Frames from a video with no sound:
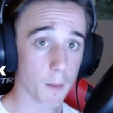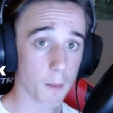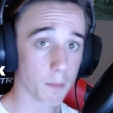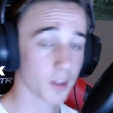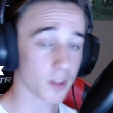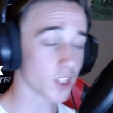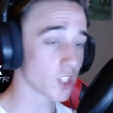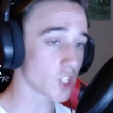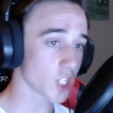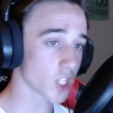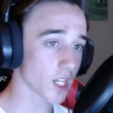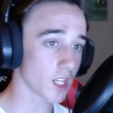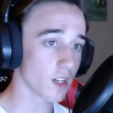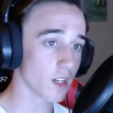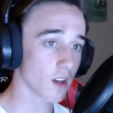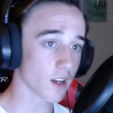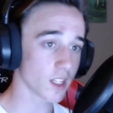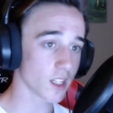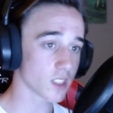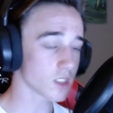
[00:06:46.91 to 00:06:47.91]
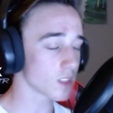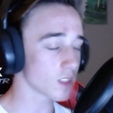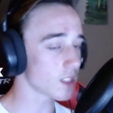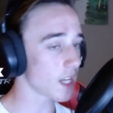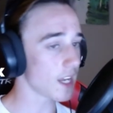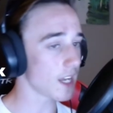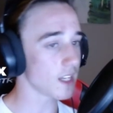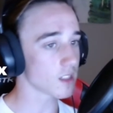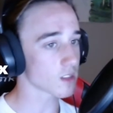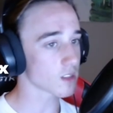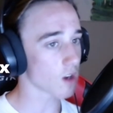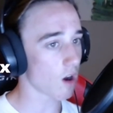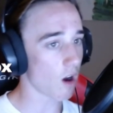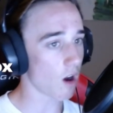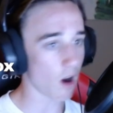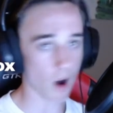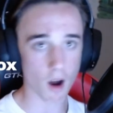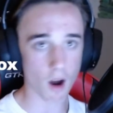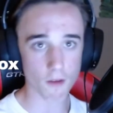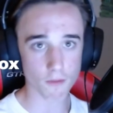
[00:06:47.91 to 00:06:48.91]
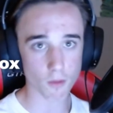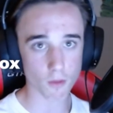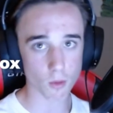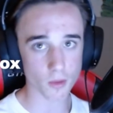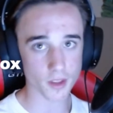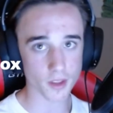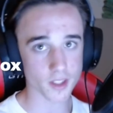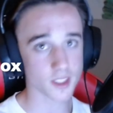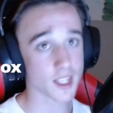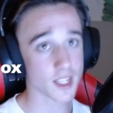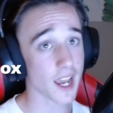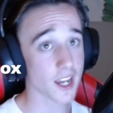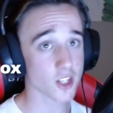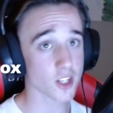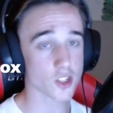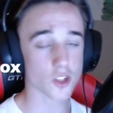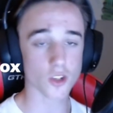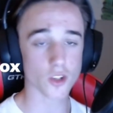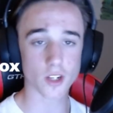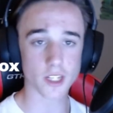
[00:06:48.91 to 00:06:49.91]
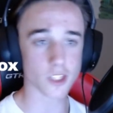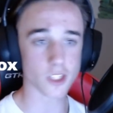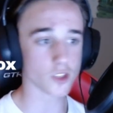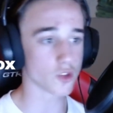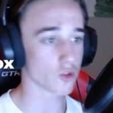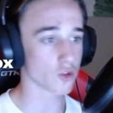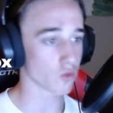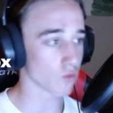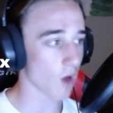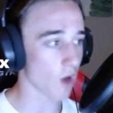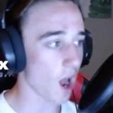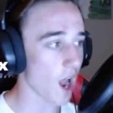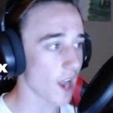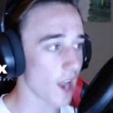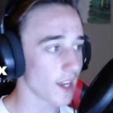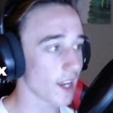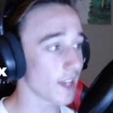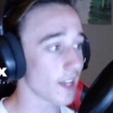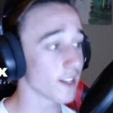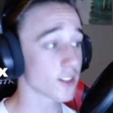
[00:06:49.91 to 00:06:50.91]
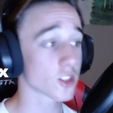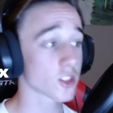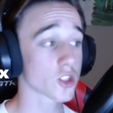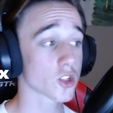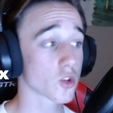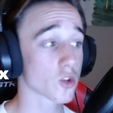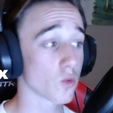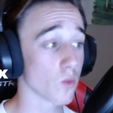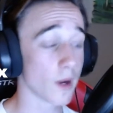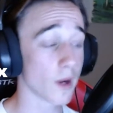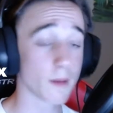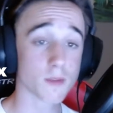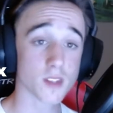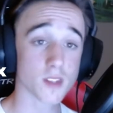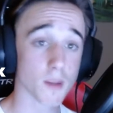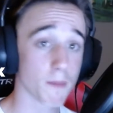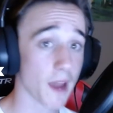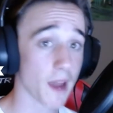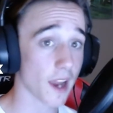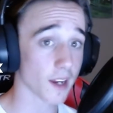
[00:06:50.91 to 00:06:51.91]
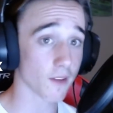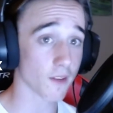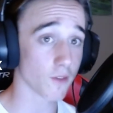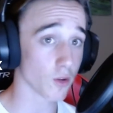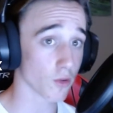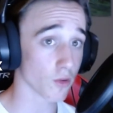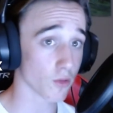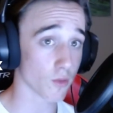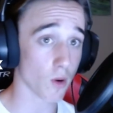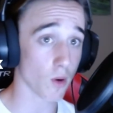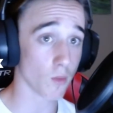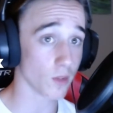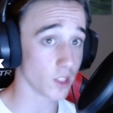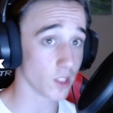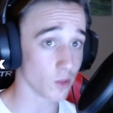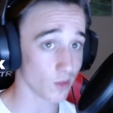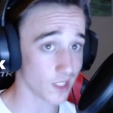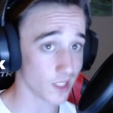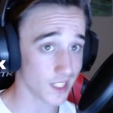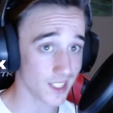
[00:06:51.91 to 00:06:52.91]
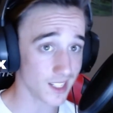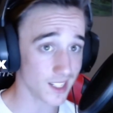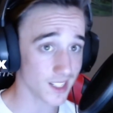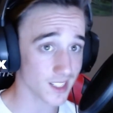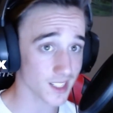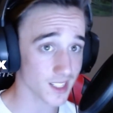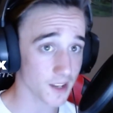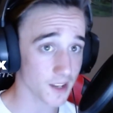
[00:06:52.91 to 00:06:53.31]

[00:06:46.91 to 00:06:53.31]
But the chicken nuggets taste awful. The texture is dry and it scrapes the back of your throat when you eat it.